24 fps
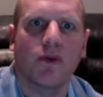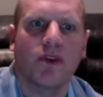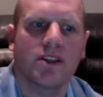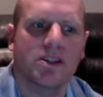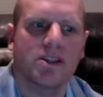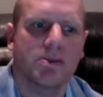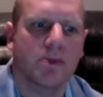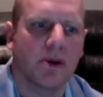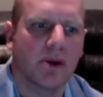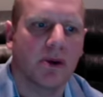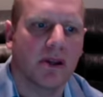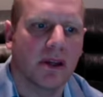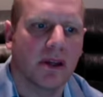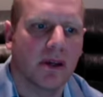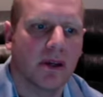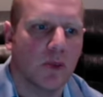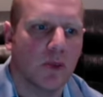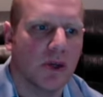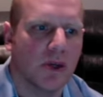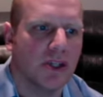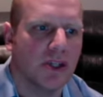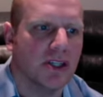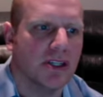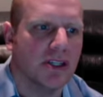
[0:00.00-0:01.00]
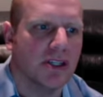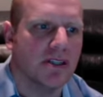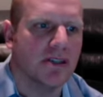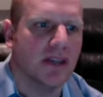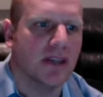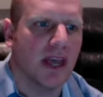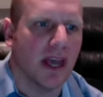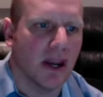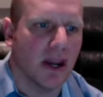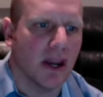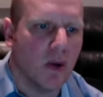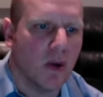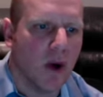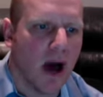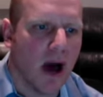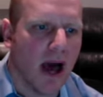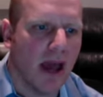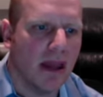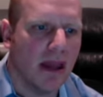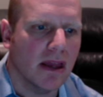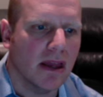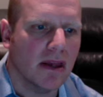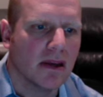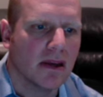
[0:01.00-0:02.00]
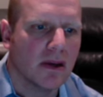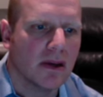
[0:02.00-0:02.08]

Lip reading: this building, which is the NOI,